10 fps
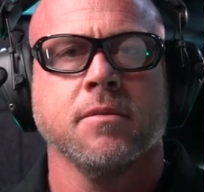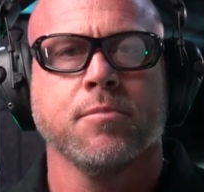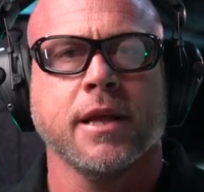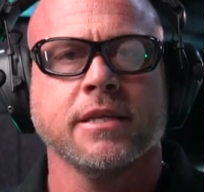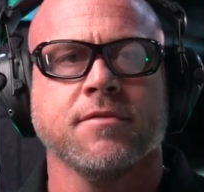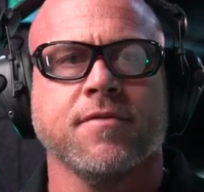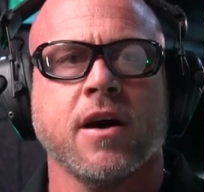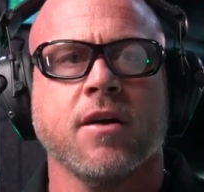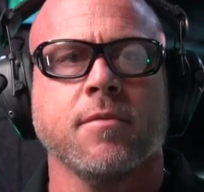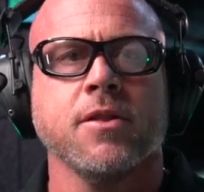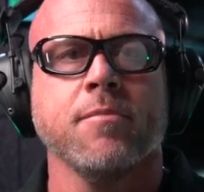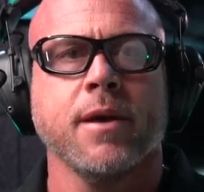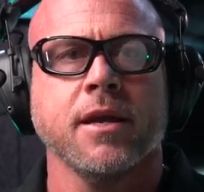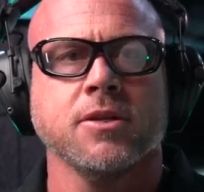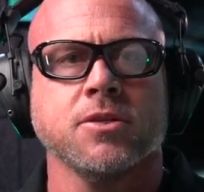place the firearm on the
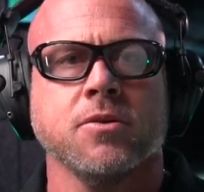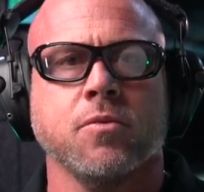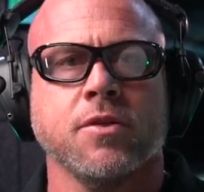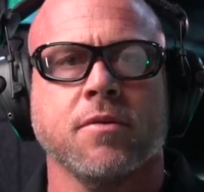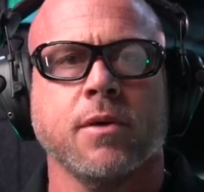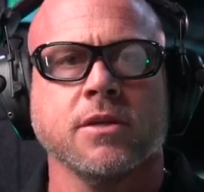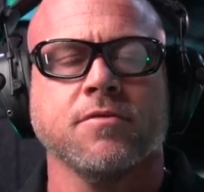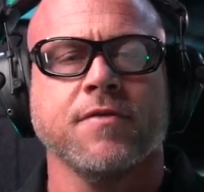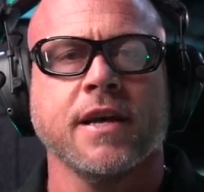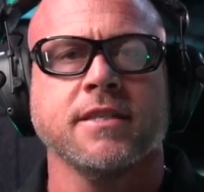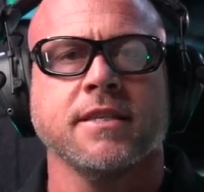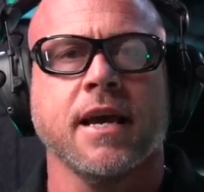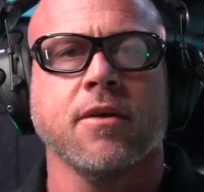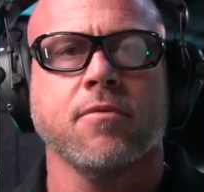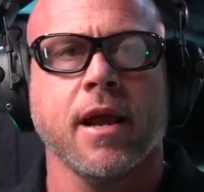bench with the muzzle facing
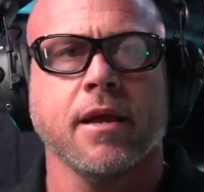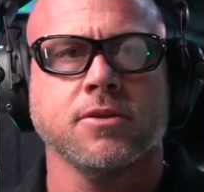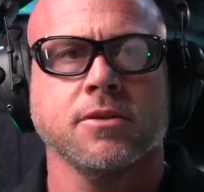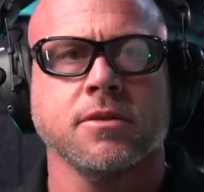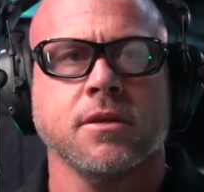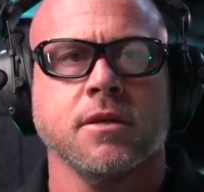downrange.